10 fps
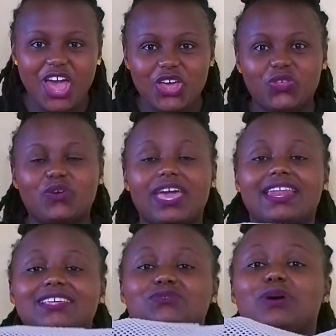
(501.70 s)
You can
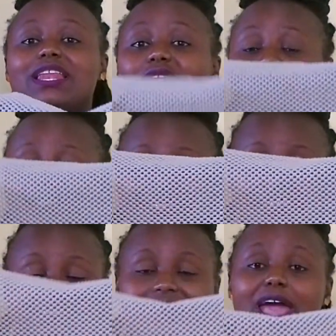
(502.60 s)
as well use
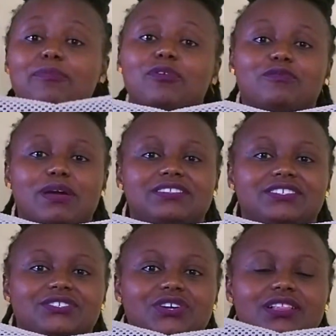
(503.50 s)
this type of
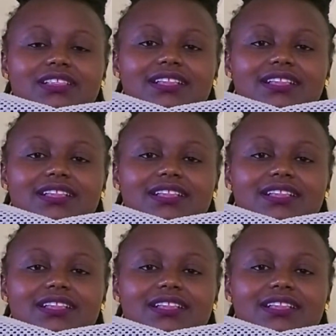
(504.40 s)
material.